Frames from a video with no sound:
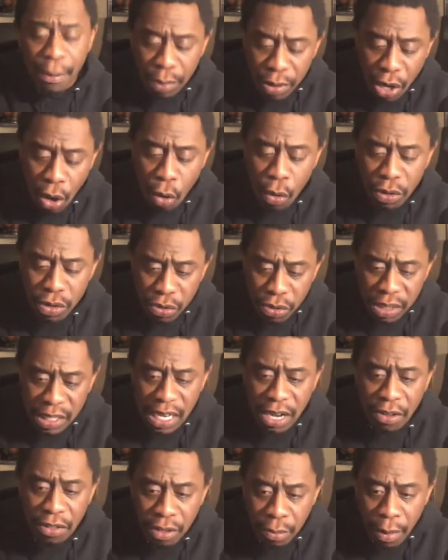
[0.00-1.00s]
going to
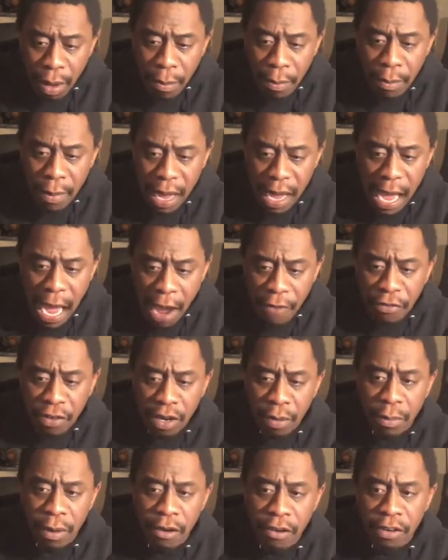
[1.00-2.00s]
tell them an
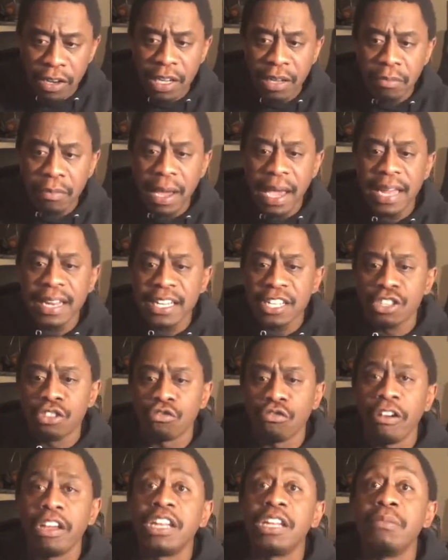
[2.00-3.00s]
African-American man is
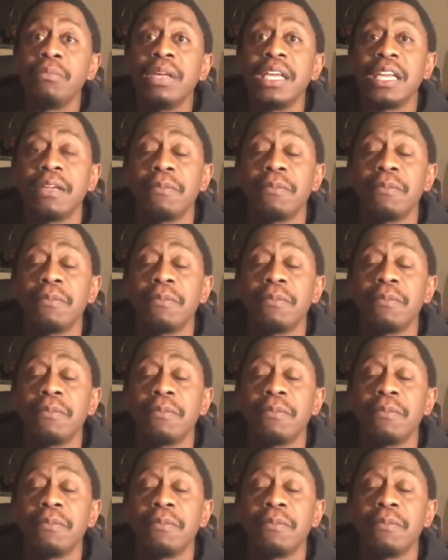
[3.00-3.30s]
threatening me.